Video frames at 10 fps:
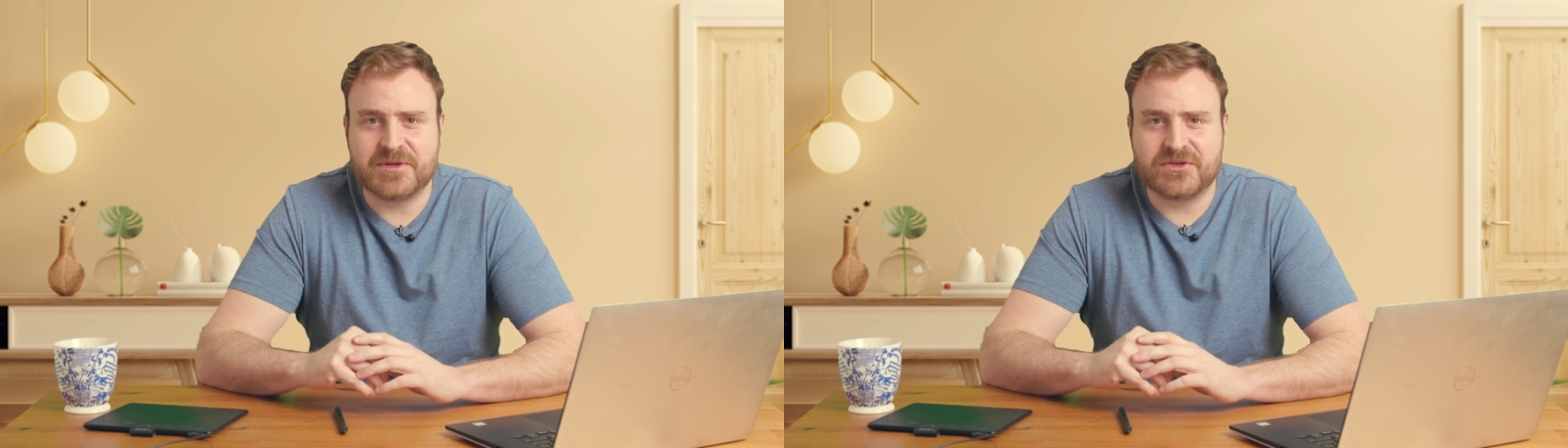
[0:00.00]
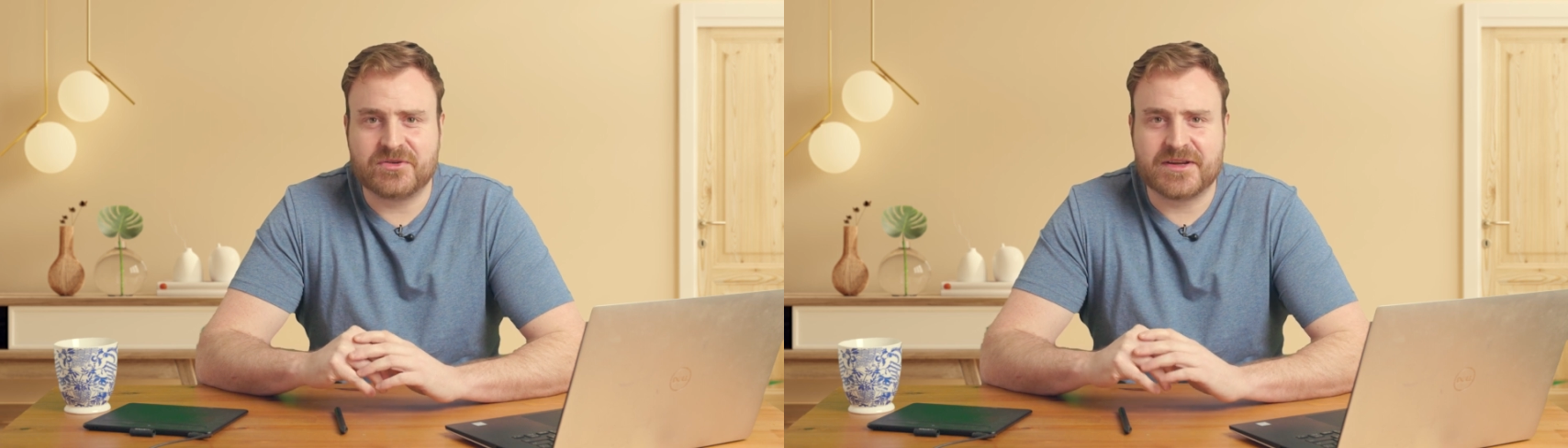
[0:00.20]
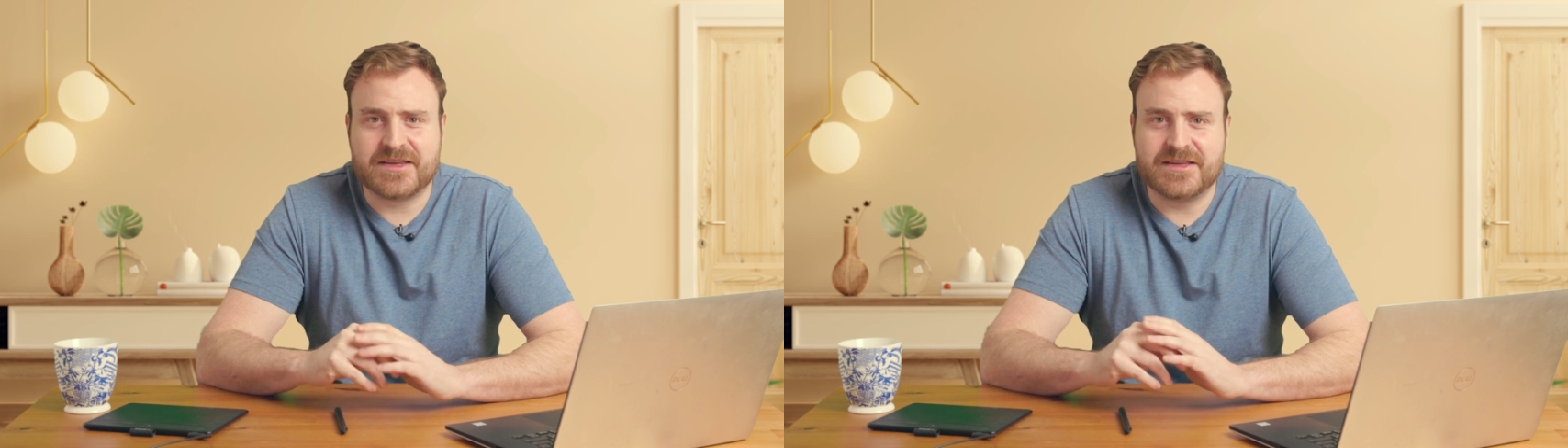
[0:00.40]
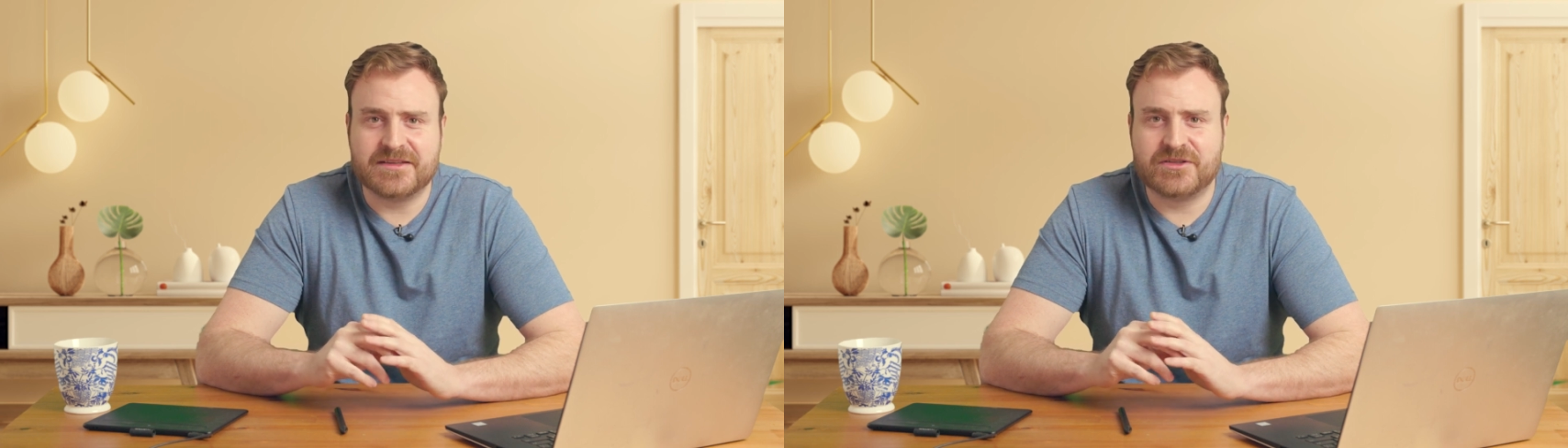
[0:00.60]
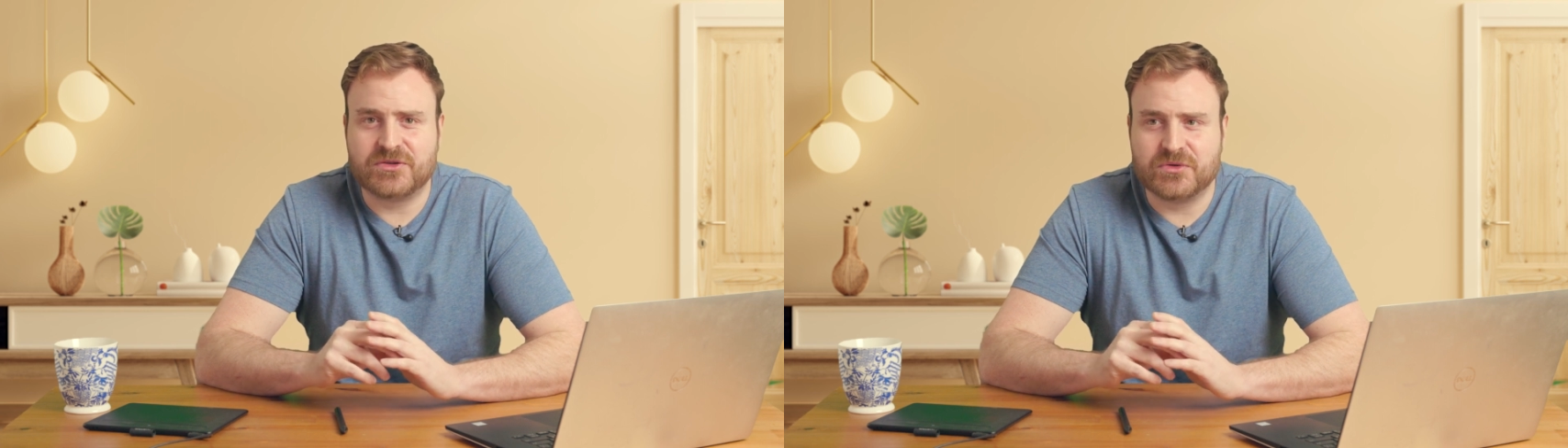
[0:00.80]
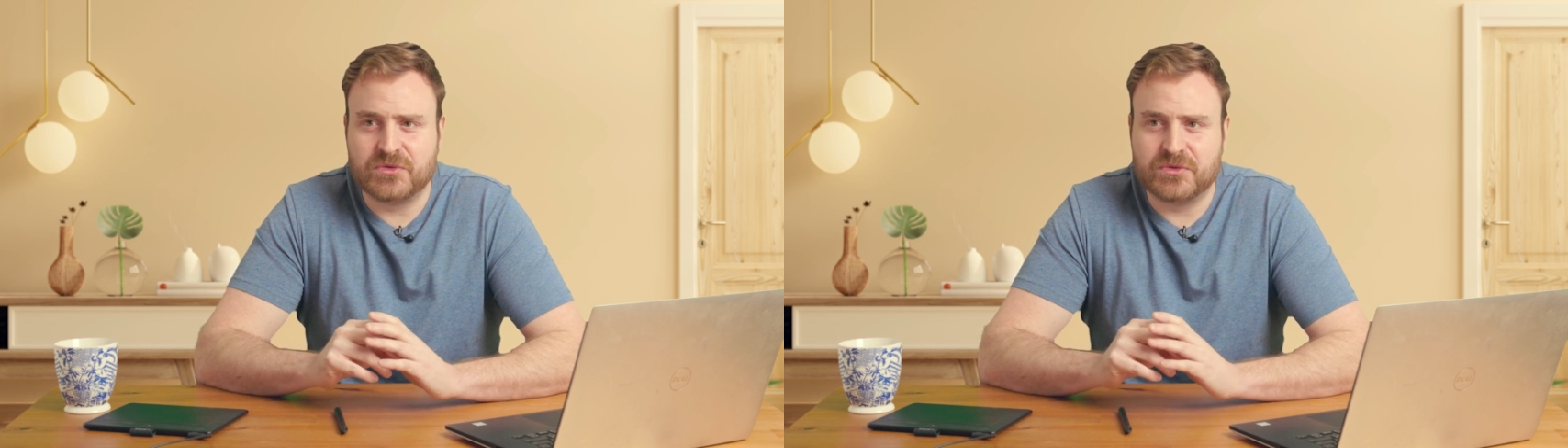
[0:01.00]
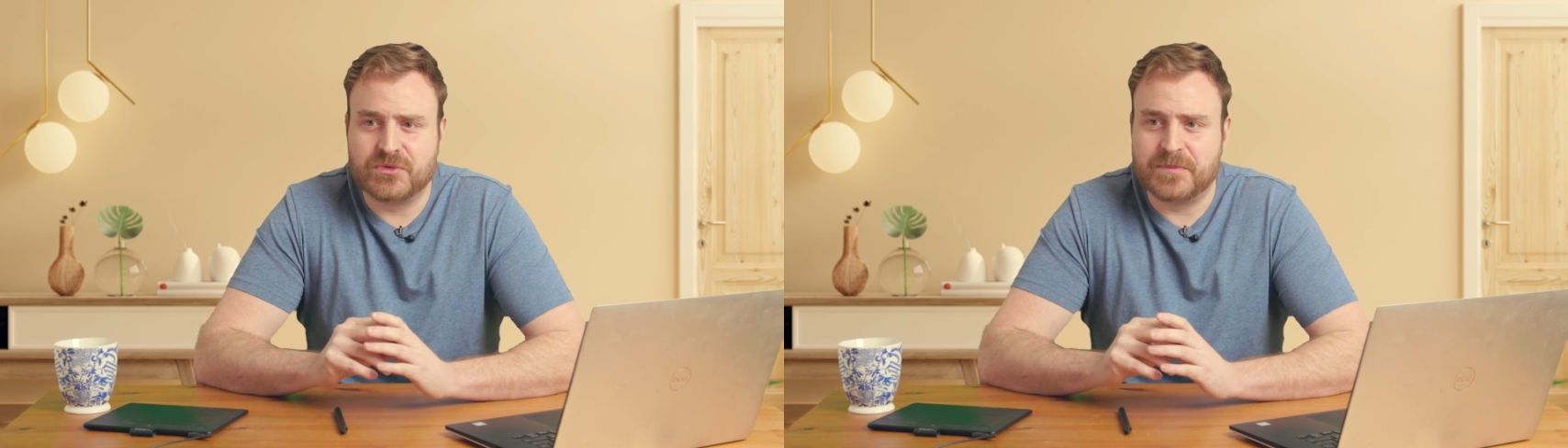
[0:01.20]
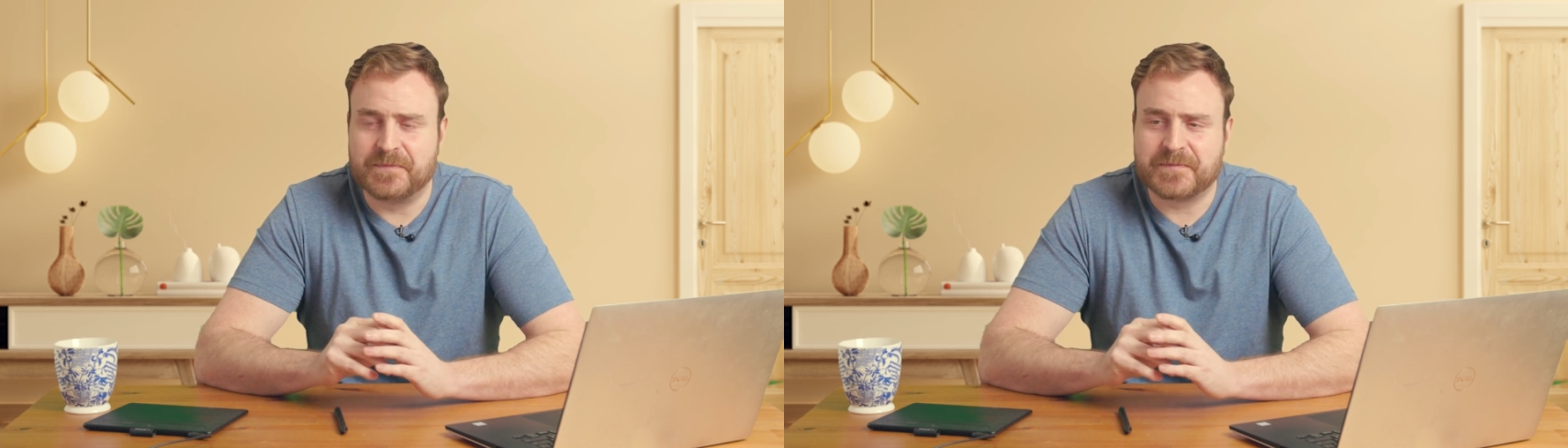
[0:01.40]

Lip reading: bit tricky to